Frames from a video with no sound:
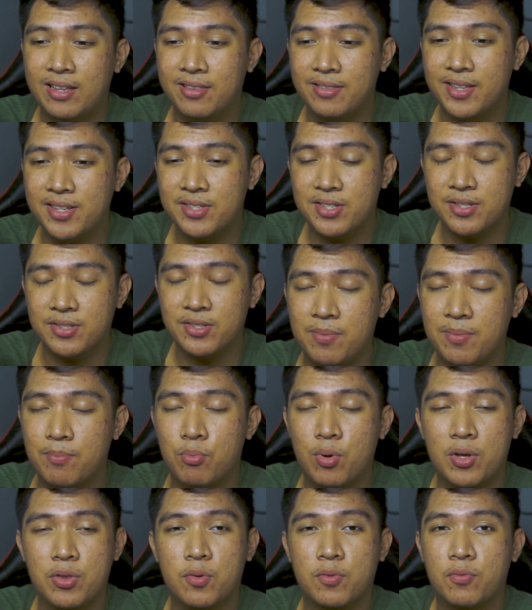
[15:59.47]
This
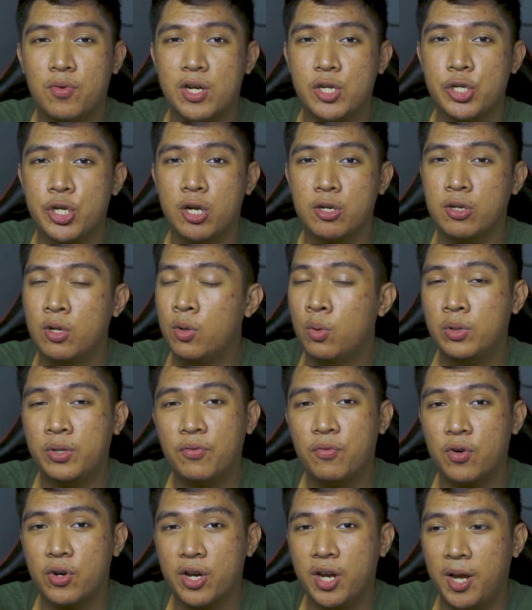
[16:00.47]
breath of fresh air, not only
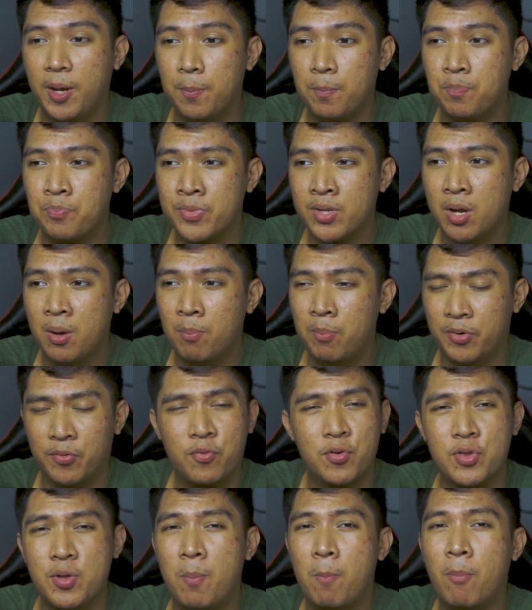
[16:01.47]
for him, but
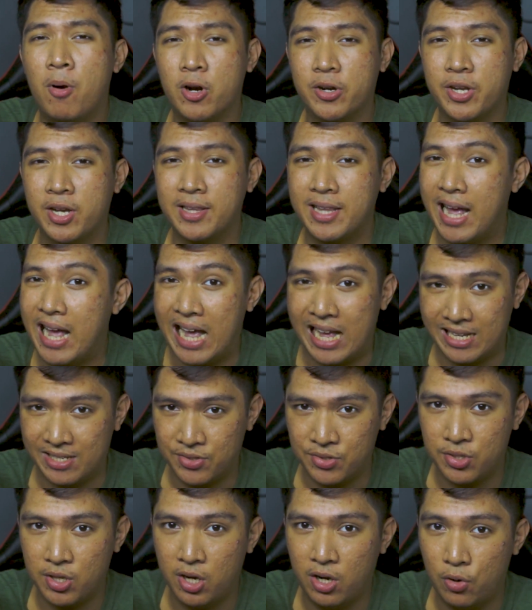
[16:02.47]
for the market
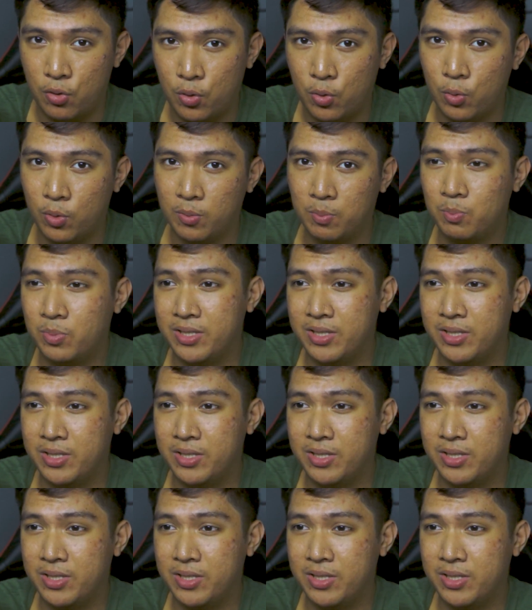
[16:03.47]
as a whole.